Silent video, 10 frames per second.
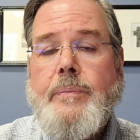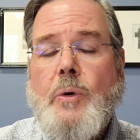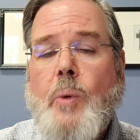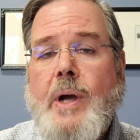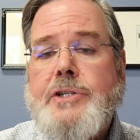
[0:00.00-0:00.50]

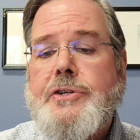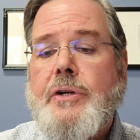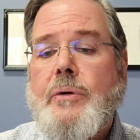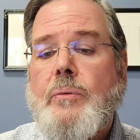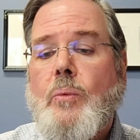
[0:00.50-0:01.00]
The
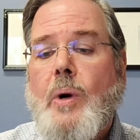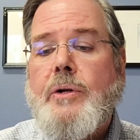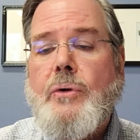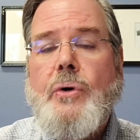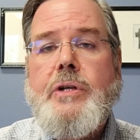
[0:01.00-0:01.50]
question,
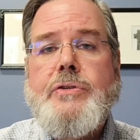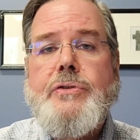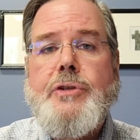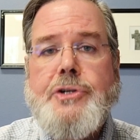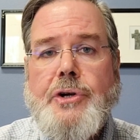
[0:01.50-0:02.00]
what good
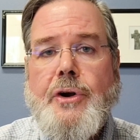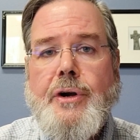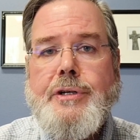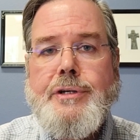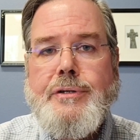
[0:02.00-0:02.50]
is the church,